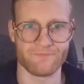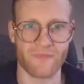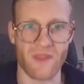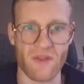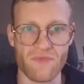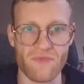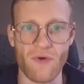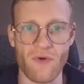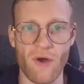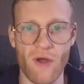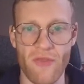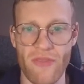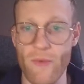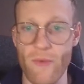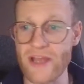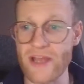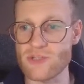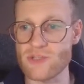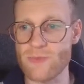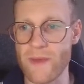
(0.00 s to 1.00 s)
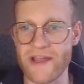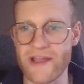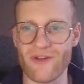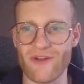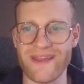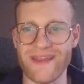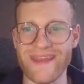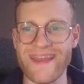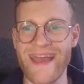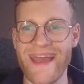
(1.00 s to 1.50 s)
For the range
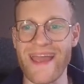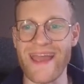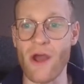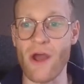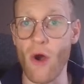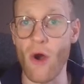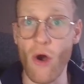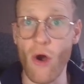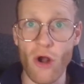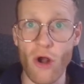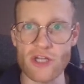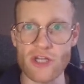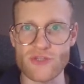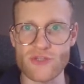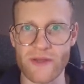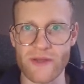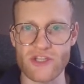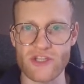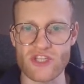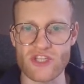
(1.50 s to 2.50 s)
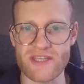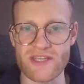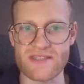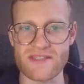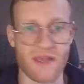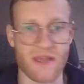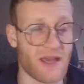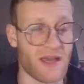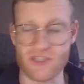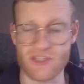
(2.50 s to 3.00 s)
breakout E A, all
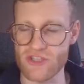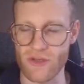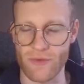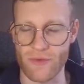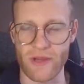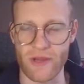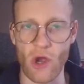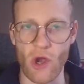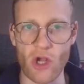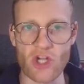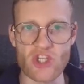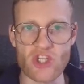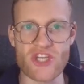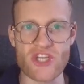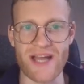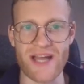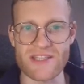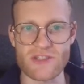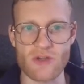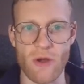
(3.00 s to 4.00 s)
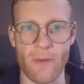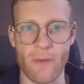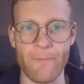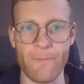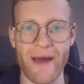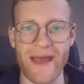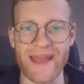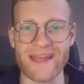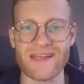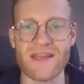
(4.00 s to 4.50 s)
strategies, uh, sorry, all charts
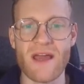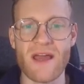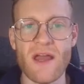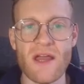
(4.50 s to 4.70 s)
combined,